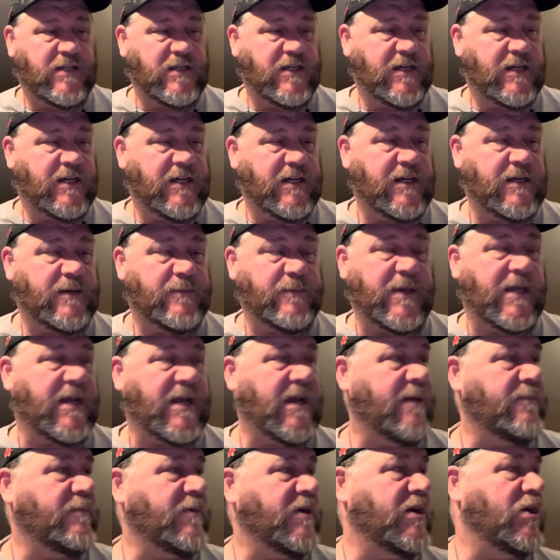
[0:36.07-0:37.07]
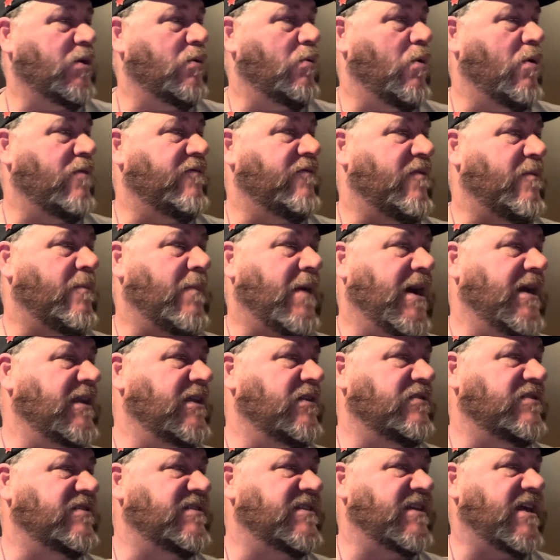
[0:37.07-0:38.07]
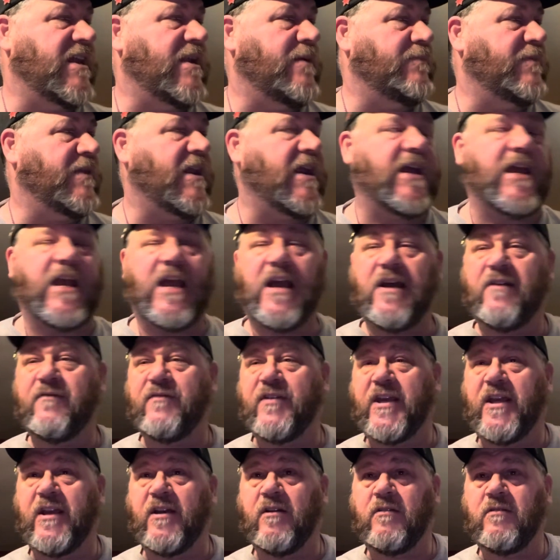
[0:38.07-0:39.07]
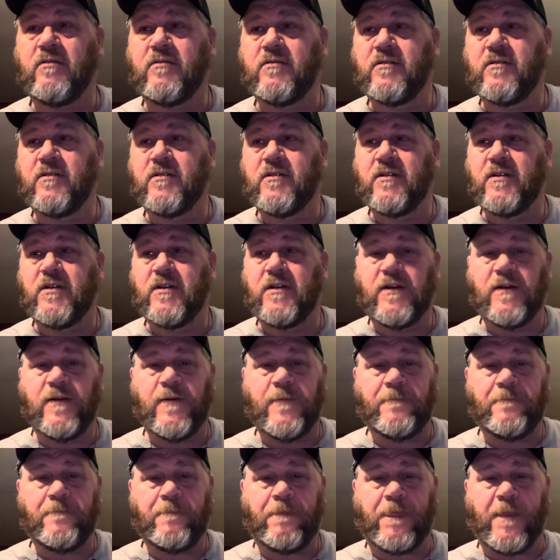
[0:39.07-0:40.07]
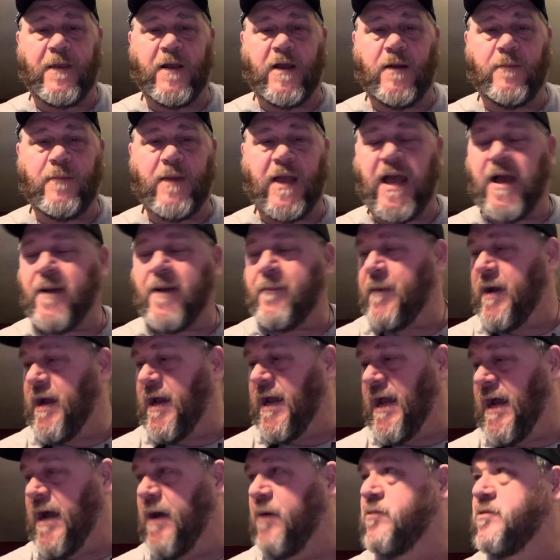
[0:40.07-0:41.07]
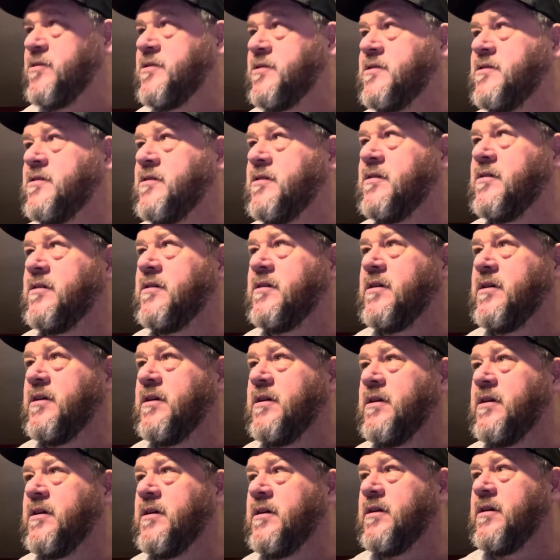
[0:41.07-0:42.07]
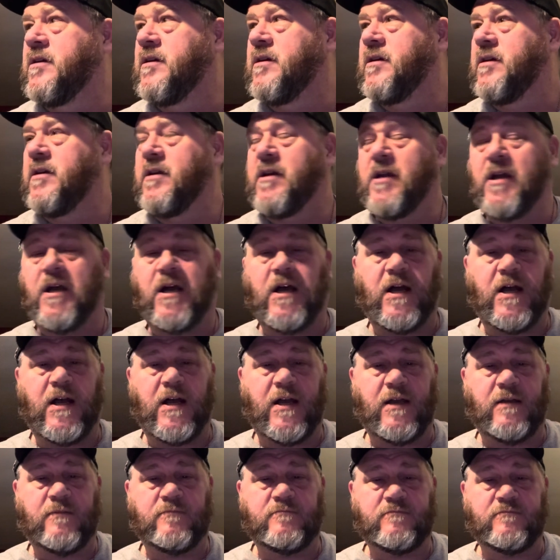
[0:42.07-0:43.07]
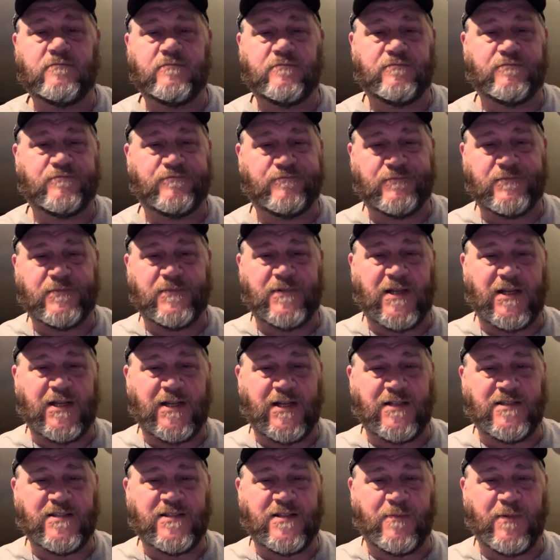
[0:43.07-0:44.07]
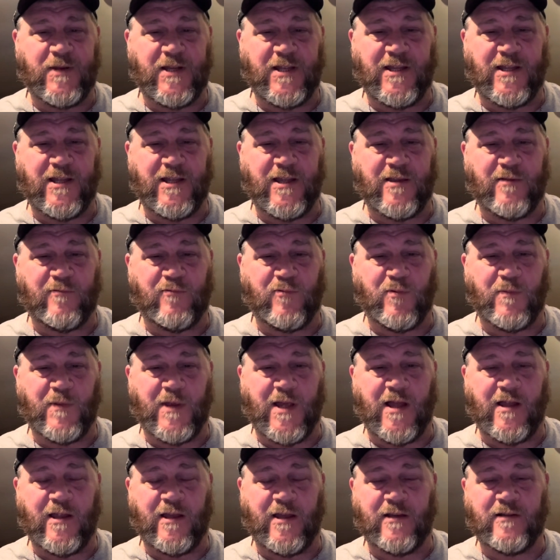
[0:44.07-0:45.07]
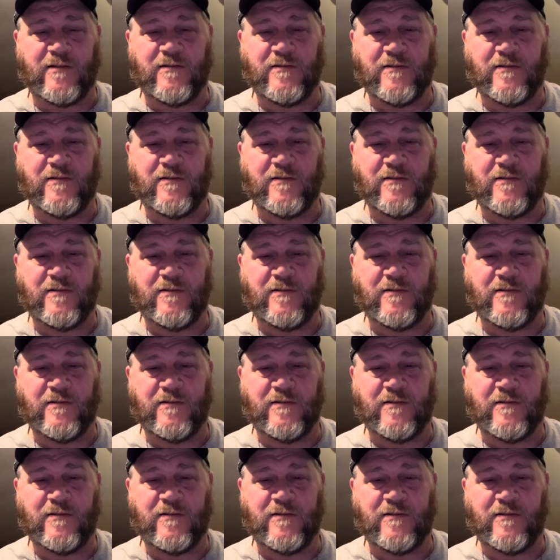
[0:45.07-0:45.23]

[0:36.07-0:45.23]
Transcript: And I'm going to go over my little setup that I have here at my house. I got somebody in the other room yelling.